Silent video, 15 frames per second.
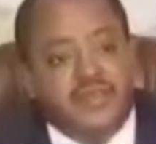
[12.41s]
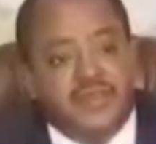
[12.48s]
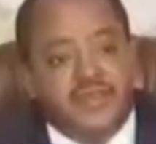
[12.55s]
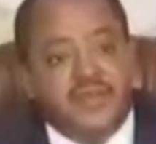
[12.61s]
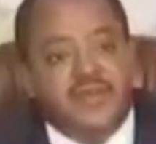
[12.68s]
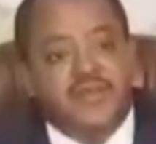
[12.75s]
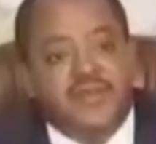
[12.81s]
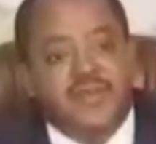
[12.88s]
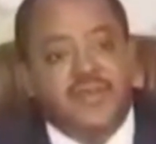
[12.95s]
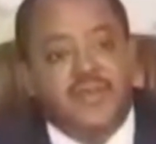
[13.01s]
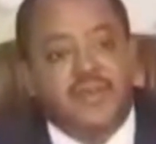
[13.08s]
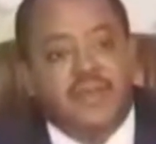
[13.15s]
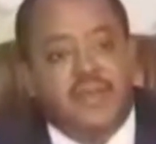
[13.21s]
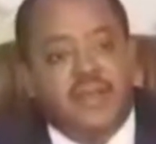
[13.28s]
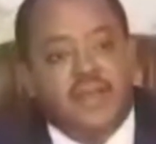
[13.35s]
sisters,
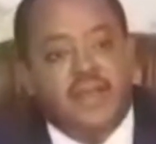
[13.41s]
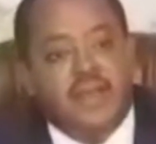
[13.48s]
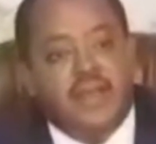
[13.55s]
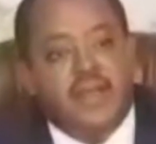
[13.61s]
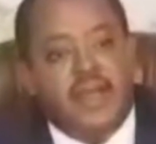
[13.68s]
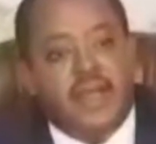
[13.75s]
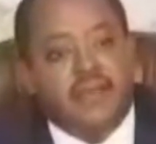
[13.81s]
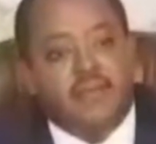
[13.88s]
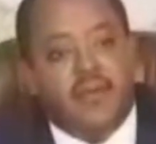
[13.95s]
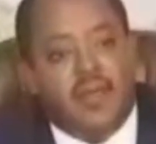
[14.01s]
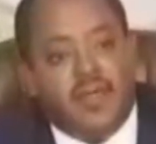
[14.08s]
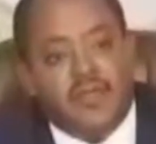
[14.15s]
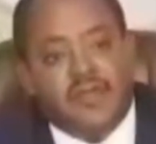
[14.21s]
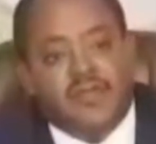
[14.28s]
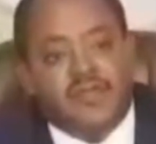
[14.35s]
and
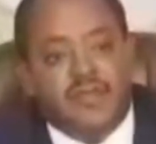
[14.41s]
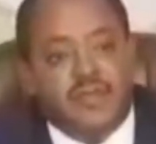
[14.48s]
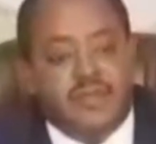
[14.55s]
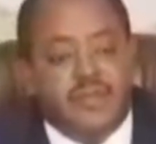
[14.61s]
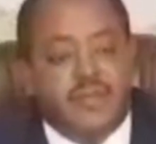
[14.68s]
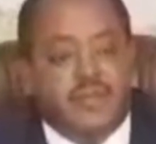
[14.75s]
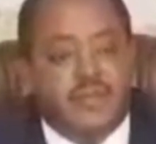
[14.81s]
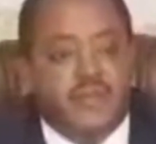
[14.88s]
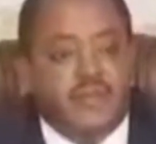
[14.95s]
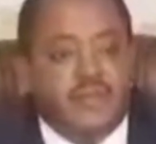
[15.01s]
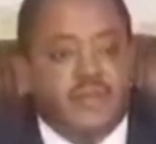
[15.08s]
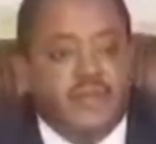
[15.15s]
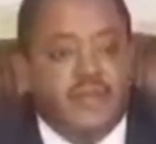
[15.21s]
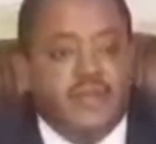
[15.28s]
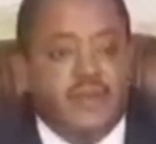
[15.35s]
brothers.
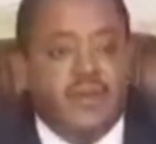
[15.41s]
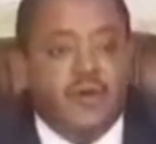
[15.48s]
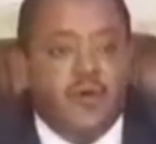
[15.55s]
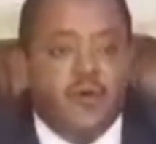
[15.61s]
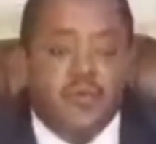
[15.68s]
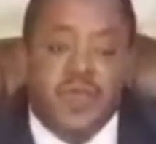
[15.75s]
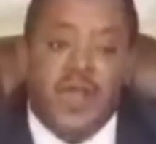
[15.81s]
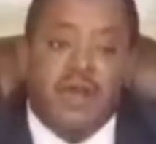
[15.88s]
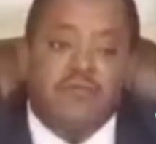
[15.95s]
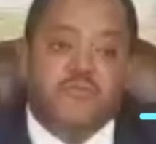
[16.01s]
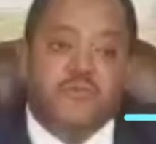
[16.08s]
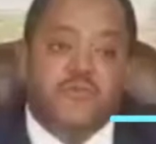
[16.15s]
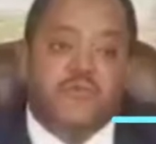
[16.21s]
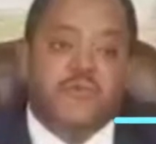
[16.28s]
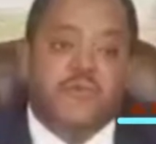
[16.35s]
On behalf
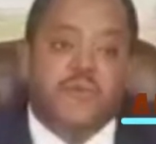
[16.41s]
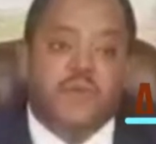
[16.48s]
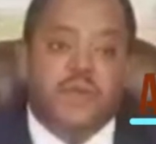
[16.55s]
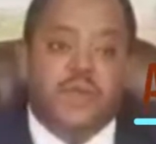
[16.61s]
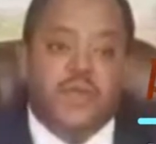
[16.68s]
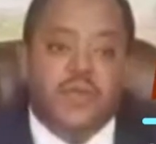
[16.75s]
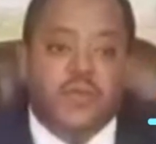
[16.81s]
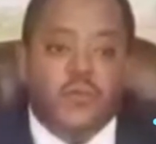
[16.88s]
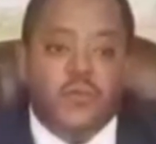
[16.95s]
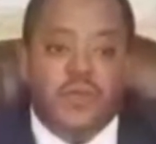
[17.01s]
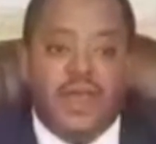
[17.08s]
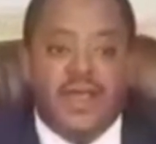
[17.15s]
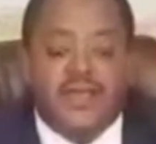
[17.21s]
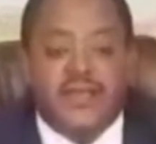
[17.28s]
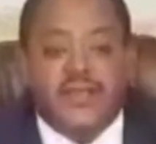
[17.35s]
of
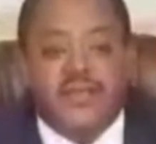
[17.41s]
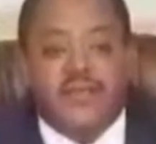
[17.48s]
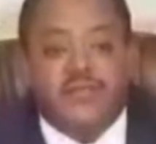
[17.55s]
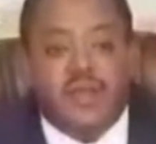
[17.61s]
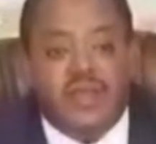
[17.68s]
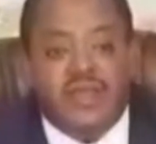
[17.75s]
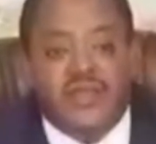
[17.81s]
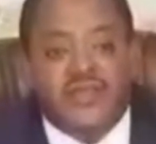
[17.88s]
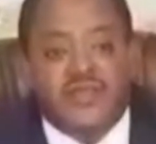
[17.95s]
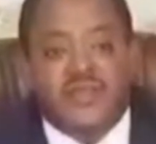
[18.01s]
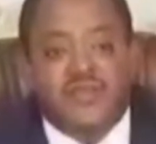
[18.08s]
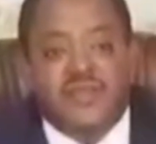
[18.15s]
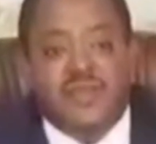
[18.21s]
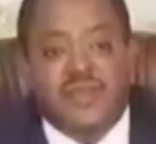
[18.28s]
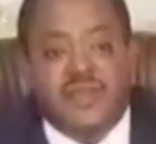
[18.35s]
United
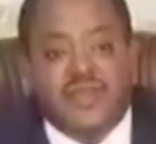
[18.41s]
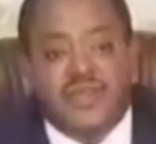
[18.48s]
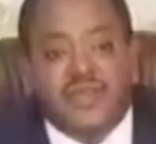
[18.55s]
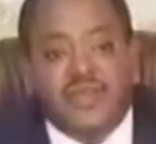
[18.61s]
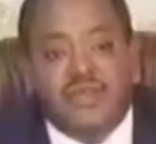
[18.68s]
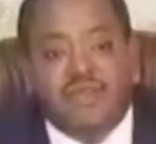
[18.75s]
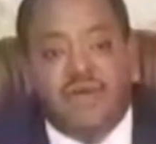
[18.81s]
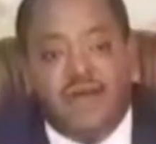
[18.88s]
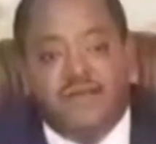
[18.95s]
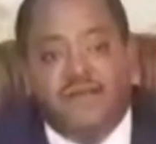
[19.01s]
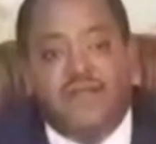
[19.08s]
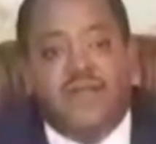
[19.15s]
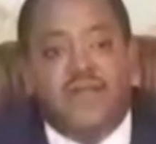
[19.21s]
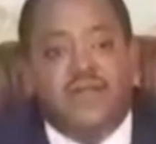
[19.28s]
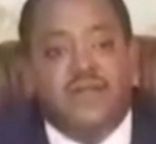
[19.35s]
Religions Initiative
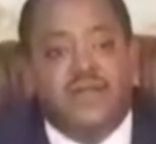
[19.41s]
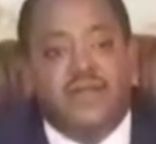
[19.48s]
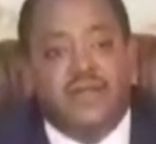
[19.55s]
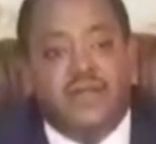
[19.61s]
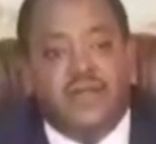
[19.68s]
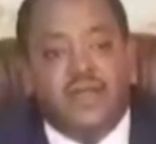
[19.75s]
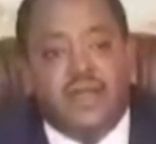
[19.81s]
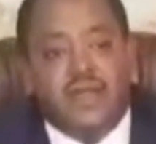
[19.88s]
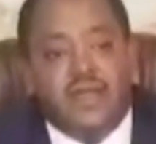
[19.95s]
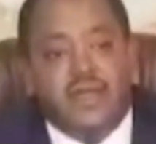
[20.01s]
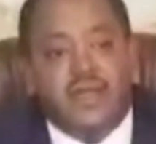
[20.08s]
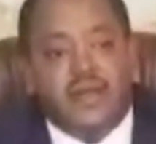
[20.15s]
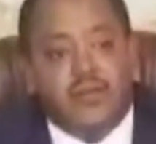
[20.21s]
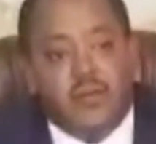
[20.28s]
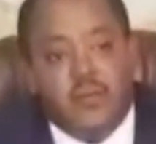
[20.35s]
Africa,
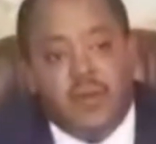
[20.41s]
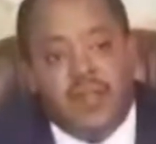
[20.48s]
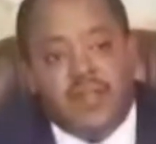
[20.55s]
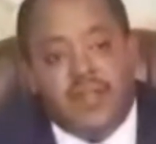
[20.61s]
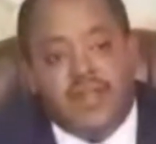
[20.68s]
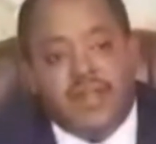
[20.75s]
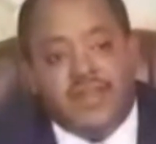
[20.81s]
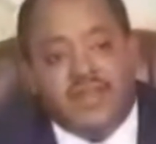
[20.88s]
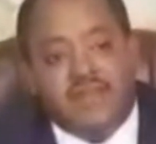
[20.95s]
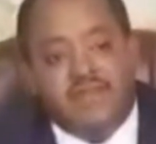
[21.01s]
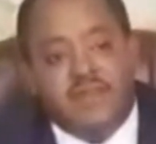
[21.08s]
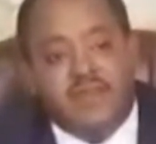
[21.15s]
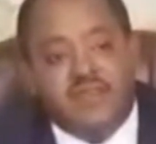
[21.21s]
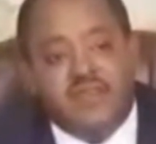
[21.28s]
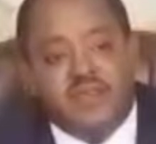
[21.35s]
Global
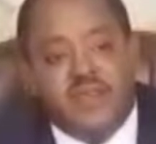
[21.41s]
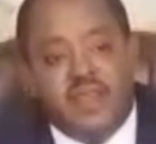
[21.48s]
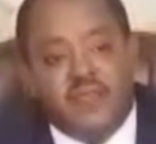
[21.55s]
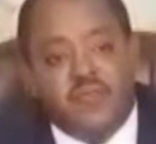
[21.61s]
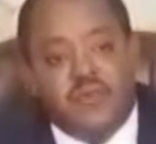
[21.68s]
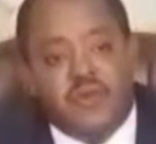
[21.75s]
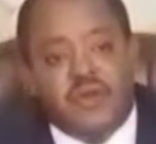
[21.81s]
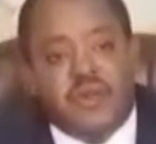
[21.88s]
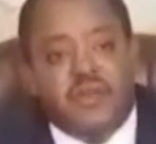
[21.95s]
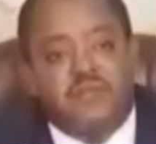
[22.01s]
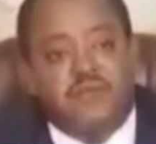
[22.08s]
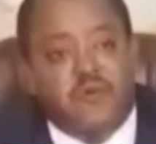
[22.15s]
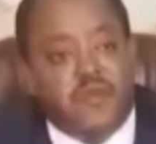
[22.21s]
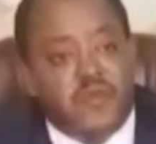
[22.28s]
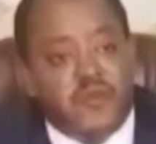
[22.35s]
Interfaith Network
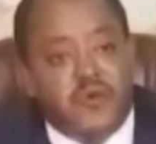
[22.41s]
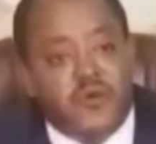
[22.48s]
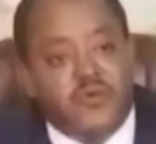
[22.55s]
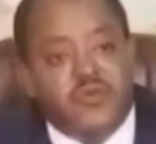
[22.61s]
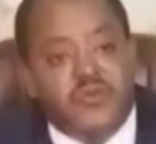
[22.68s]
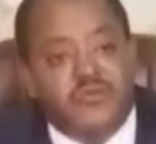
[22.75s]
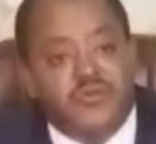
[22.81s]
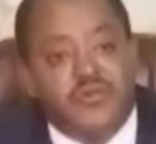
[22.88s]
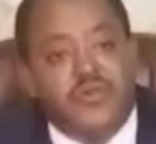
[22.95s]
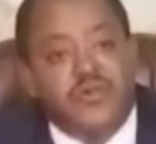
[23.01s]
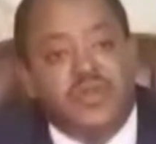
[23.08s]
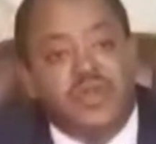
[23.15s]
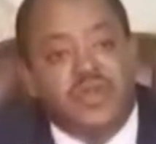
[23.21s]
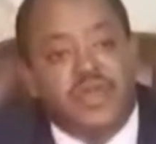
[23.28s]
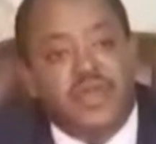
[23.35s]
for the Golden Rule,
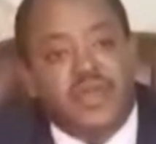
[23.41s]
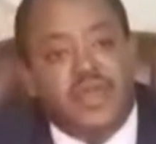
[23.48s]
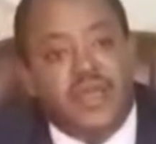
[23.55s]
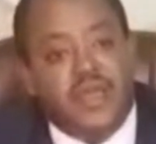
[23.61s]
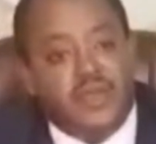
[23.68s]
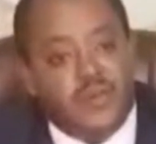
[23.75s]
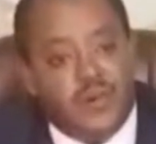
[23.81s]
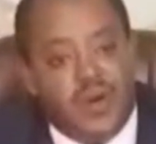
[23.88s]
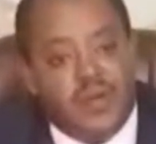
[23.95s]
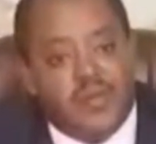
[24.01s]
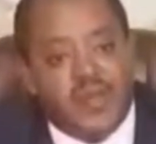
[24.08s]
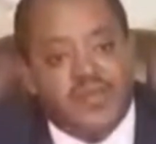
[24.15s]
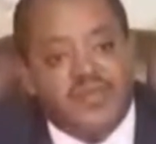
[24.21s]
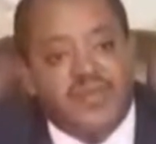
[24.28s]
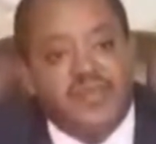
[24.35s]

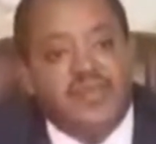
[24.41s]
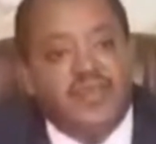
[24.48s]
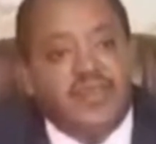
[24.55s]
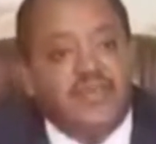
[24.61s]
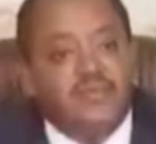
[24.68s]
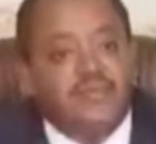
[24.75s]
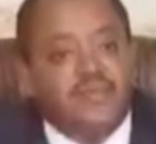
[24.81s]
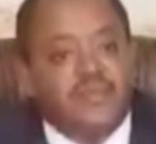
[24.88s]
URICC,